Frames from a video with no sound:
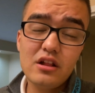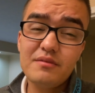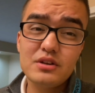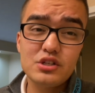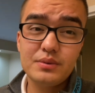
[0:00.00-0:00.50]
all I've
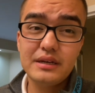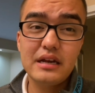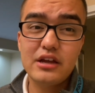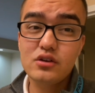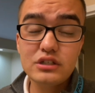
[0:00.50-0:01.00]
been doing.
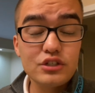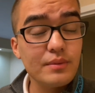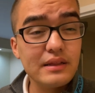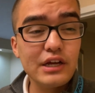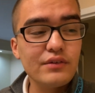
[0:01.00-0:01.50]
I usually do my
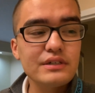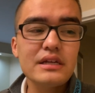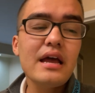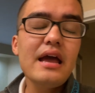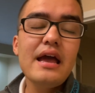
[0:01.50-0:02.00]
layovers,
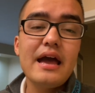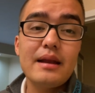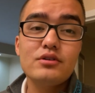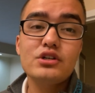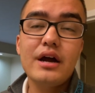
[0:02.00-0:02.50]
and
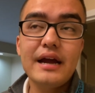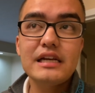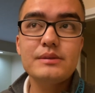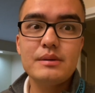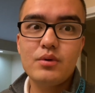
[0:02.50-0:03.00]
I'm trying
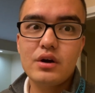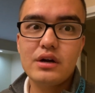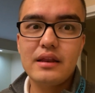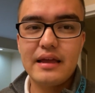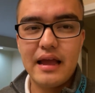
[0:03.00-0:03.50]
to be more
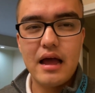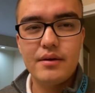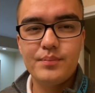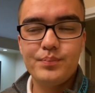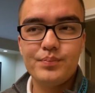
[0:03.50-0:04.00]
like,
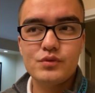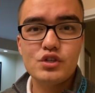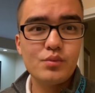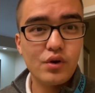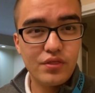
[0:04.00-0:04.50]

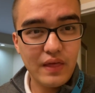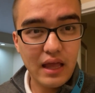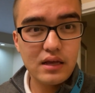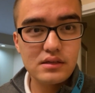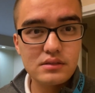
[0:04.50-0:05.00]
do more
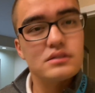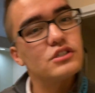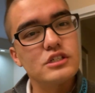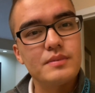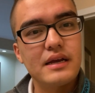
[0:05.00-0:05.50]
things,
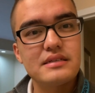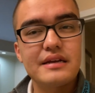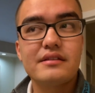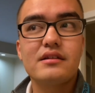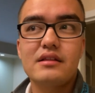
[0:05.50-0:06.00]
just because
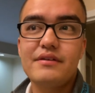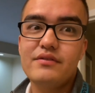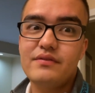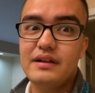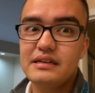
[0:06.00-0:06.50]
like the life
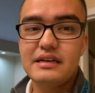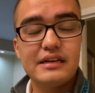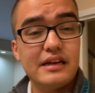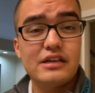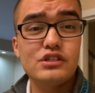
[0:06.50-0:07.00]
of a flight
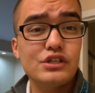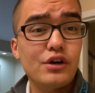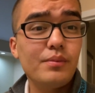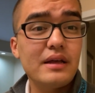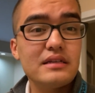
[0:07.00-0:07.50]
attendant is to go
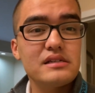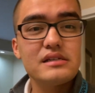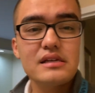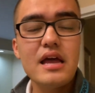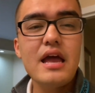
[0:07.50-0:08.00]

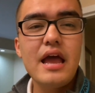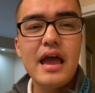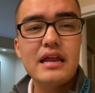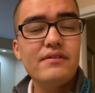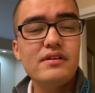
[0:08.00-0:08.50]
places.
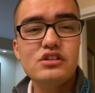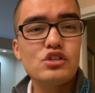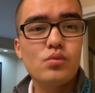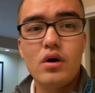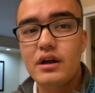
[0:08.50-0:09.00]
And even it's
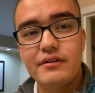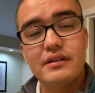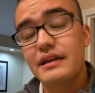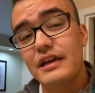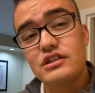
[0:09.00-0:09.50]
just walking around.
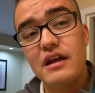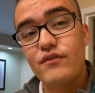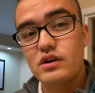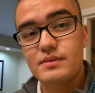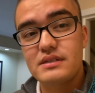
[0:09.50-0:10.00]
Like yesterday I
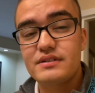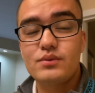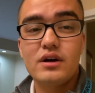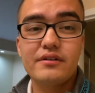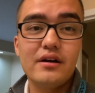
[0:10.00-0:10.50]
forced myself to
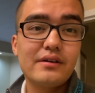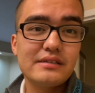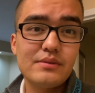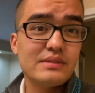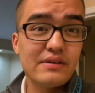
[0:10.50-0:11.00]
walk around
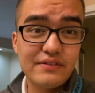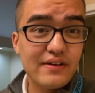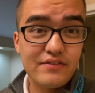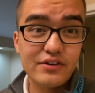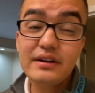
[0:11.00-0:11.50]
because it was
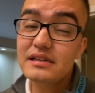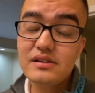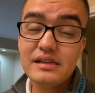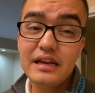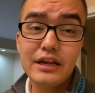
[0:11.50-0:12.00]
75 degrees
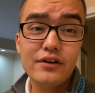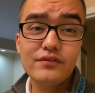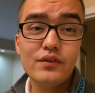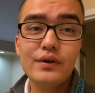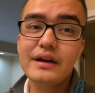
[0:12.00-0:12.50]
outside here in
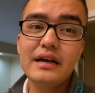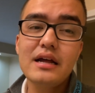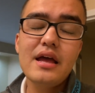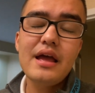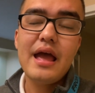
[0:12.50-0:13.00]
Florida.
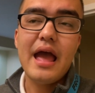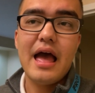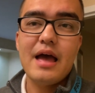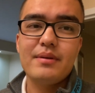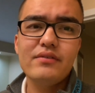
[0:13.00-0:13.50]

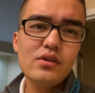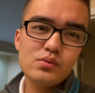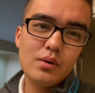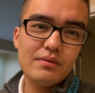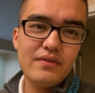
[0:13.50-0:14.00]
Even though it's
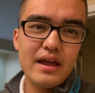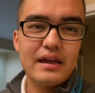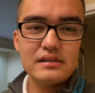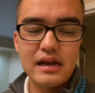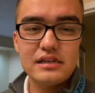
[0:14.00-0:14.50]
warm in
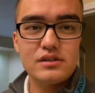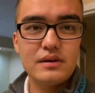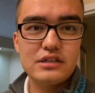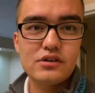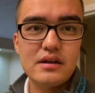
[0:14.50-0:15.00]
Vegas, I still
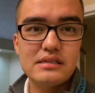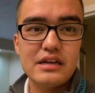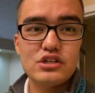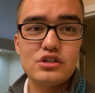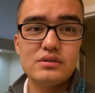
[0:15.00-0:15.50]
wanted to go outside
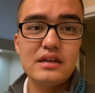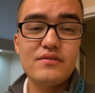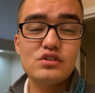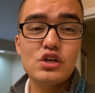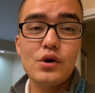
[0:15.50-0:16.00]
and do stuff.
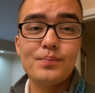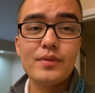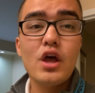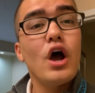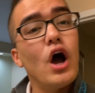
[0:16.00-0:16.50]
So
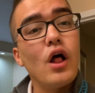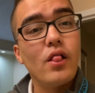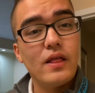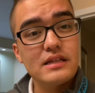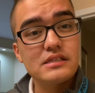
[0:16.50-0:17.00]

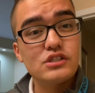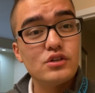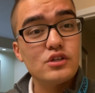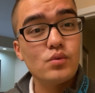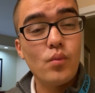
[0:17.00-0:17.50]
let's do
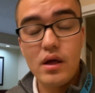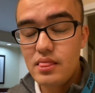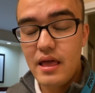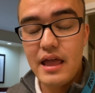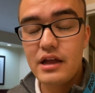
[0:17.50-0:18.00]
this one
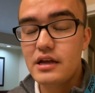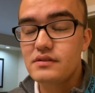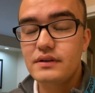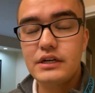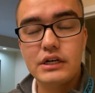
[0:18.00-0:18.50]
leg. It's
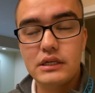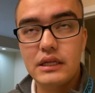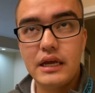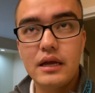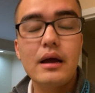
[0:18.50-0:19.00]
very
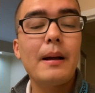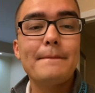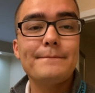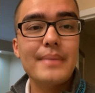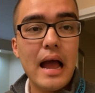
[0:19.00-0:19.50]
early,
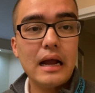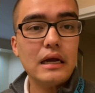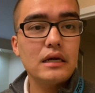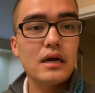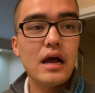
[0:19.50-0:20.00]
back
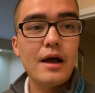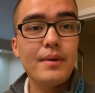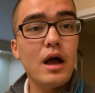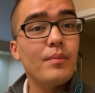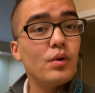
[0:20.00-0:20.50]

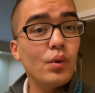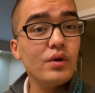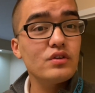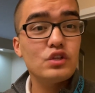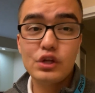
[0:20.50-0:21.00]
up
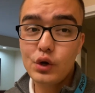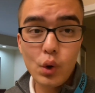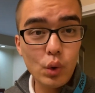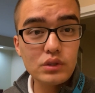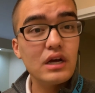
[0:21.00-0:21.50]
north to the
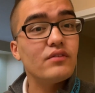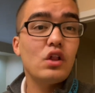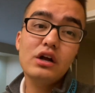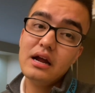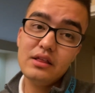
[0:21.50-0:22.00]
cold of
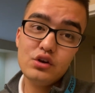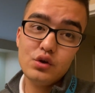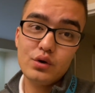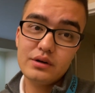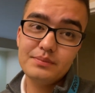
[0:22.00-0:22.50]
Long Island, New
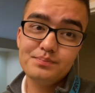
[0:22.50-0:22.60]
York.